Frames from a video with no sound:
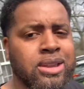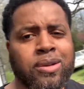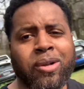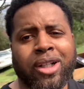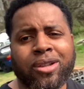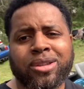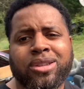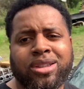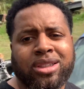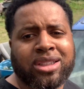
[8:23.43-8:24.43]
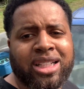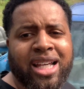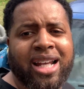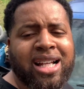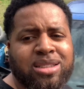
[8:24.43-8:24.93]
What else?
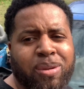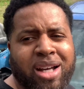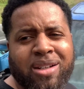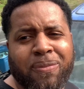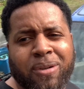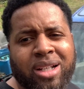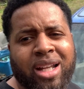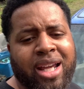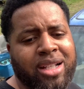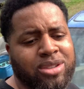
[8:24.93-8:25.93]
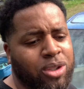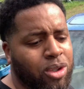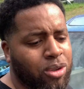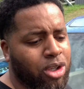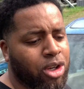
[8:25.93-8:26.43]
Yeah, that's about it for today. So,
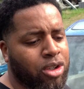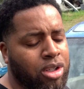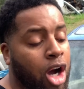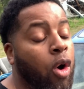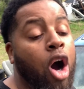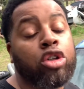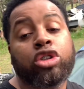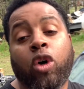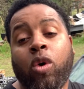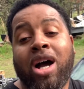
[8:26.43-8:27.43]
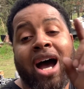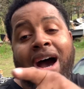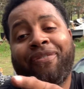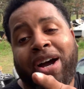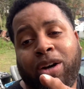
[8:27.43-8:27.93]
old girl. Oh, also, I
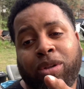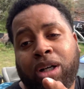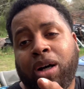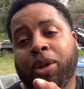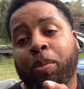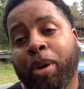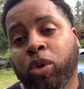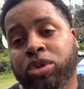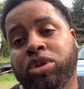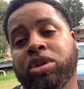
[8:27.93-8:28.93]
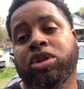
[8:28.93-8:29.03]
found the bolts.